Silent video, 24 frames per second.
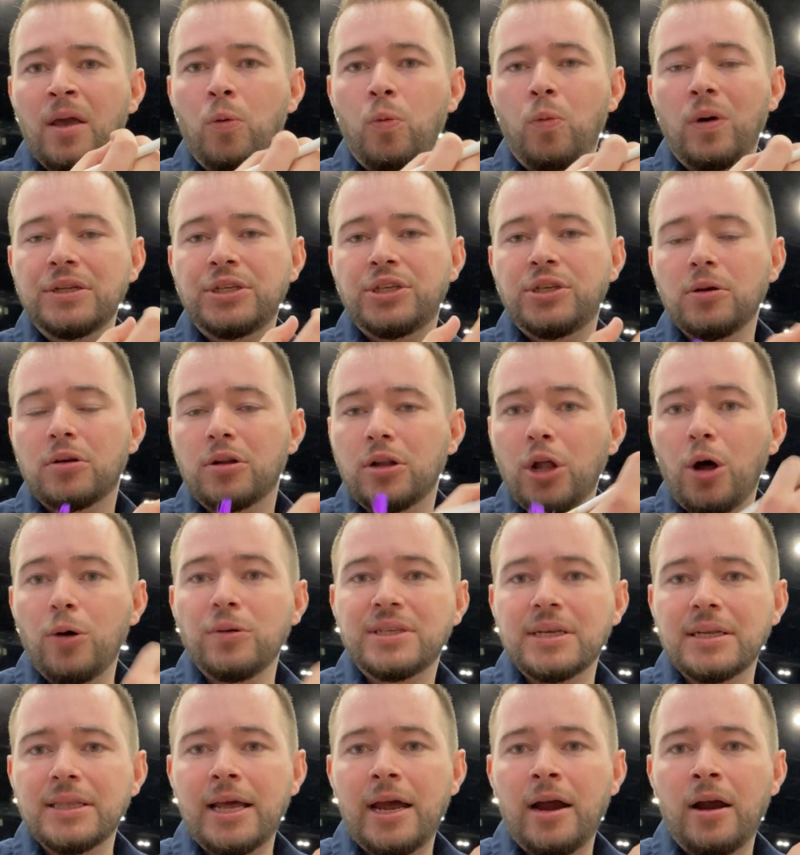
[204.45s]
Once you
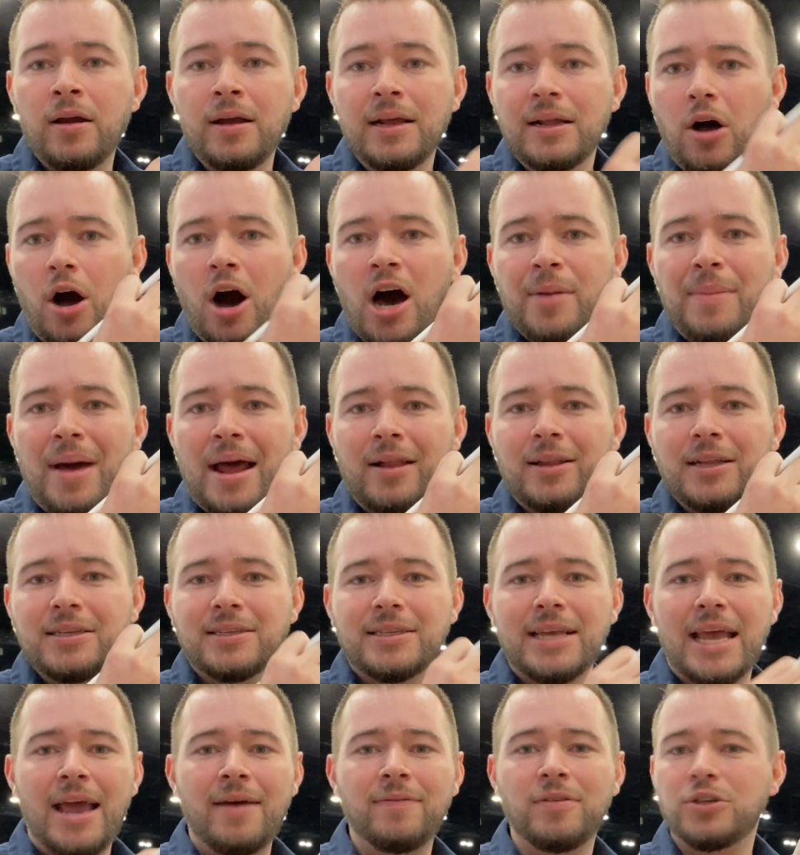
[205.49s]
close it there, automatically
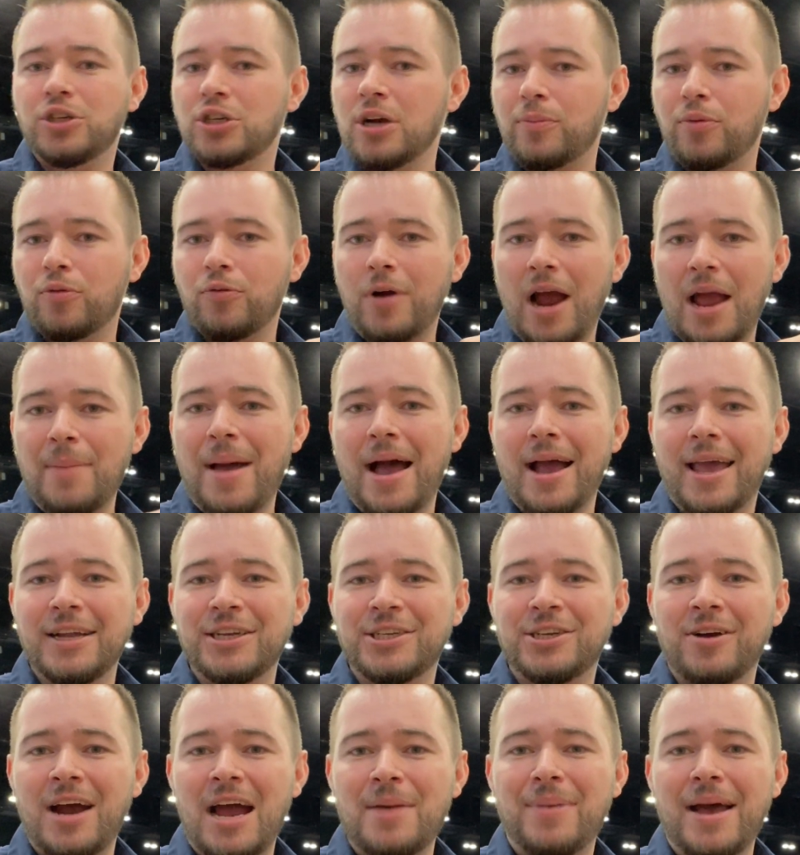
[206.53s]
saved, jump right back
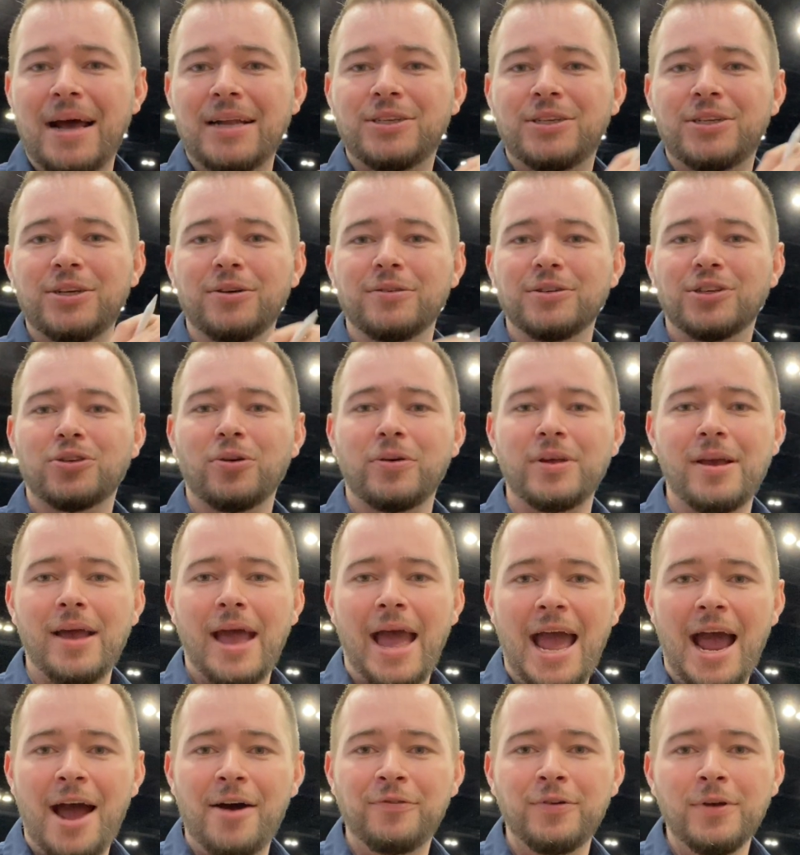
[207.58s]
into your iPad too. So you
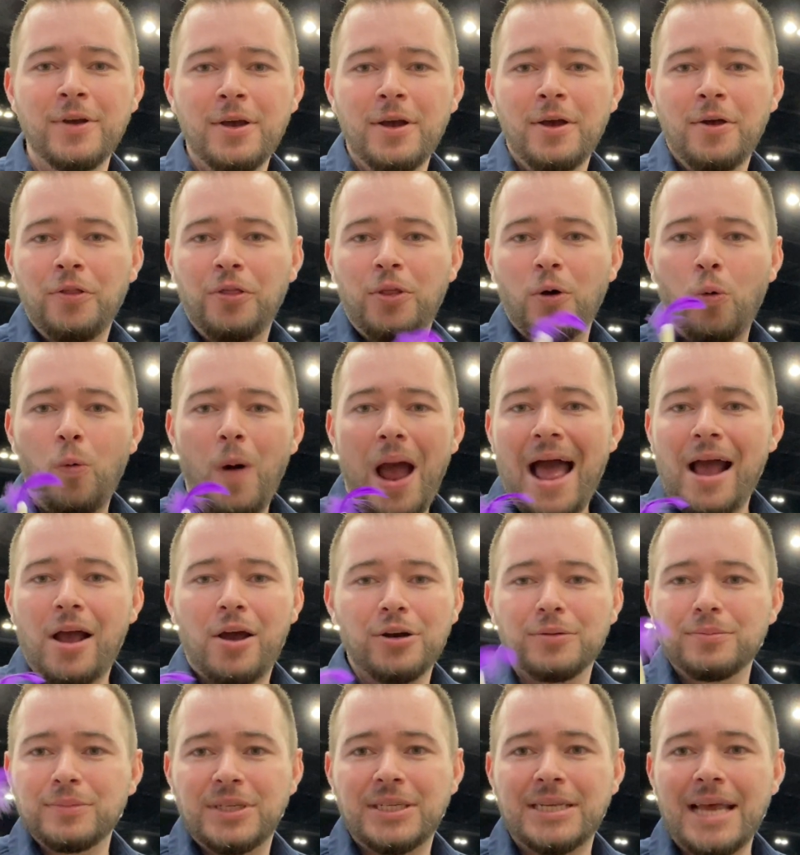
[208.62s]
have the
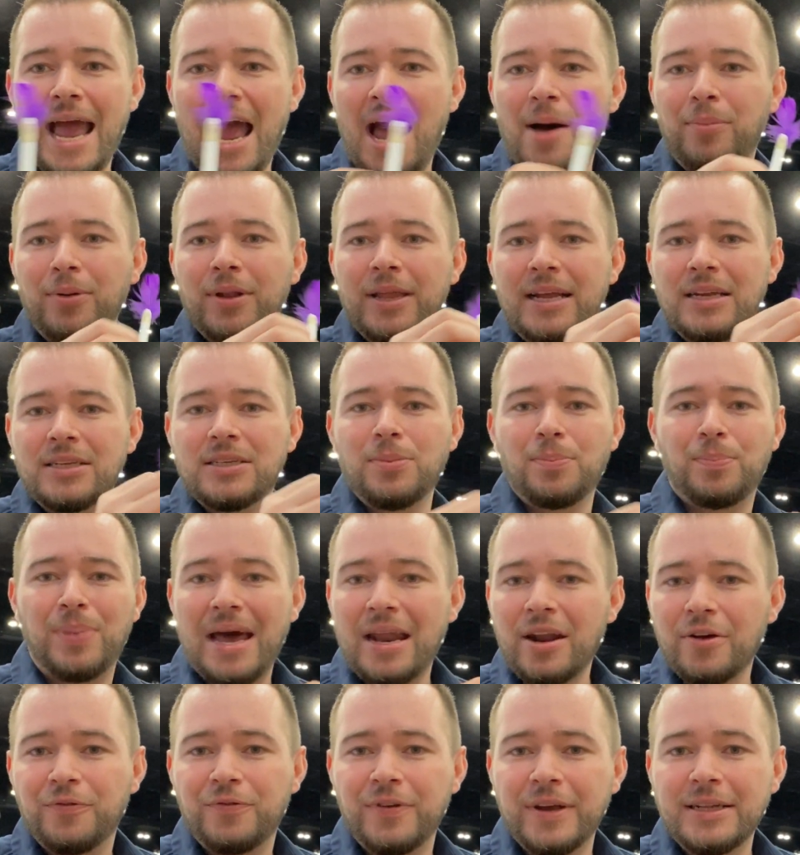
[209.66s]
Wacom tablet
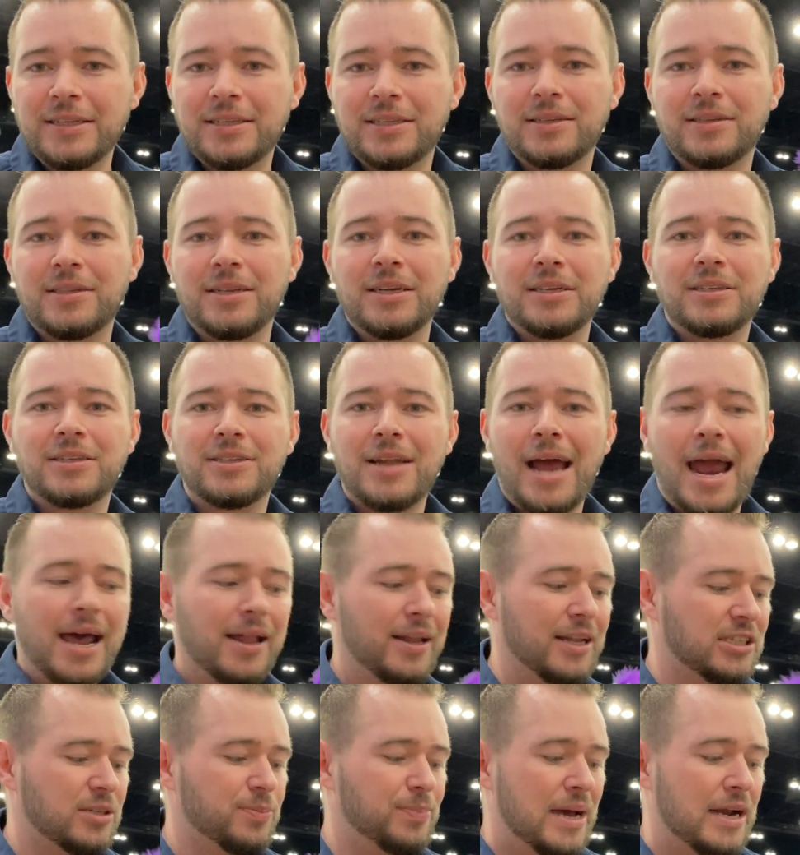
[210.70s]
benefits, the
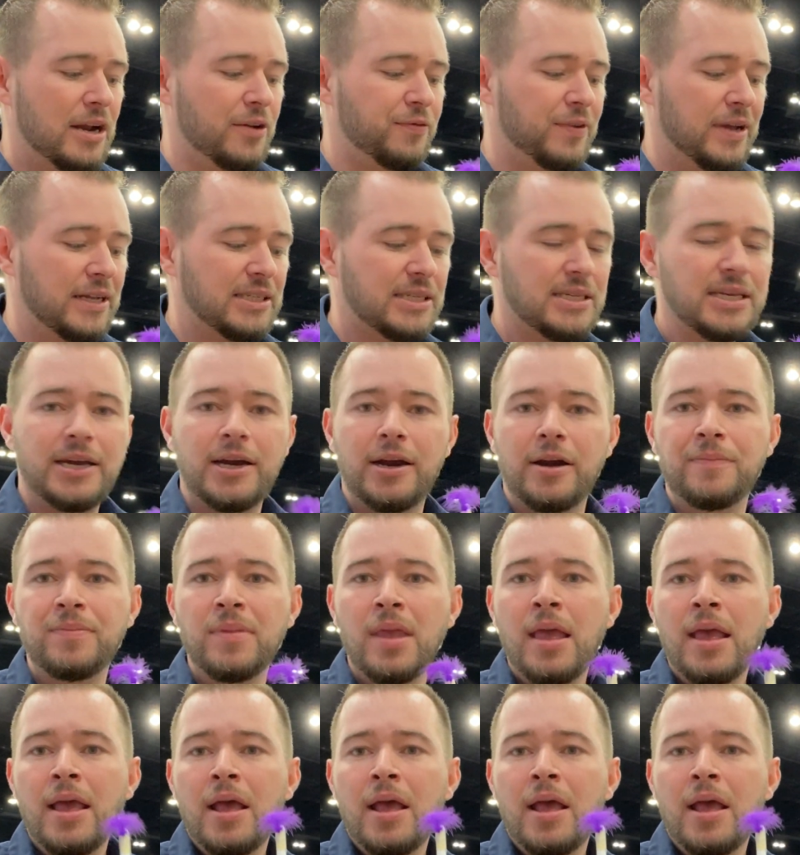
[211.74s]
stylus benefits here.